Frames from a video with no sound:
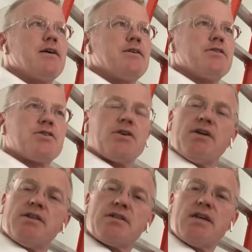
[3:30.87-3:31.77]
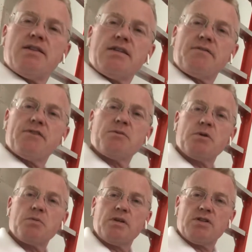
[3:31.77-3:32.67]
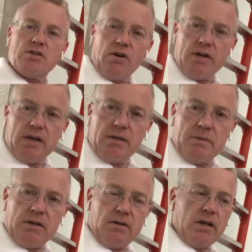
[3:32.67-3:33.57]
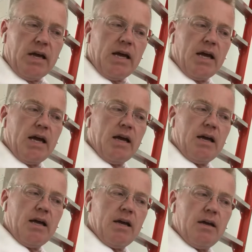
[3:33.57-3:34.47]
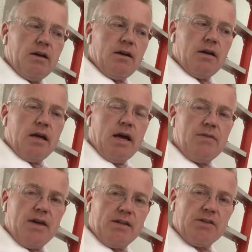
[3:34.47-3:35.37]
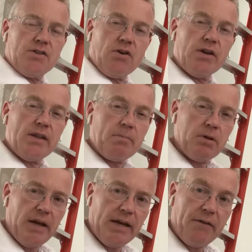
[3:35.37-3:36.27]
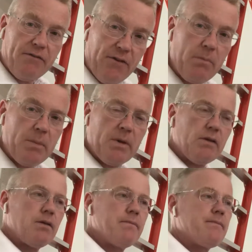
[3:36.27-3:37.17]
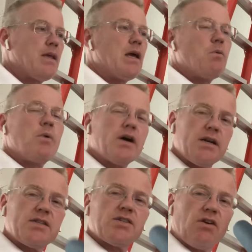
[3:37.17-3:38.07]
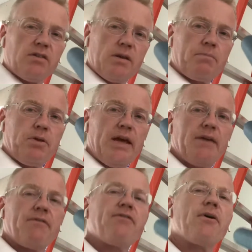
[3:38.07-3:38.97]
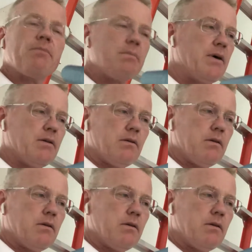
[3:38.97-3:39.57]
So you understand the difference between starting in the middle and then starting the planning from the middle? We're going to start the plan from the middle.